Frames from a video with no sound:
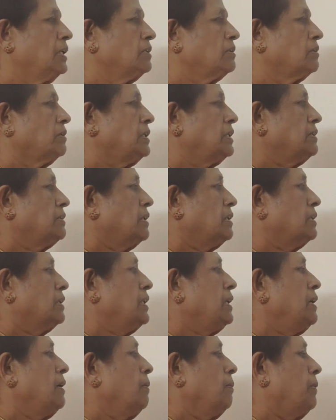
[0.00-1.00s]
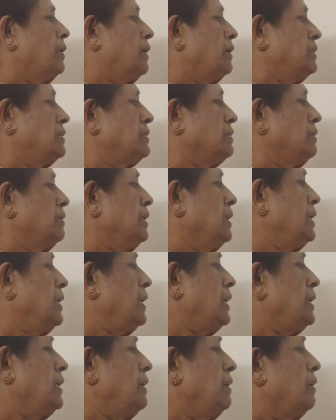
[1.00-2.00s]
So these are the parts.
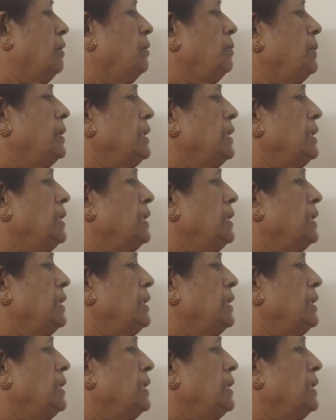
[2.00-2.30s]
And how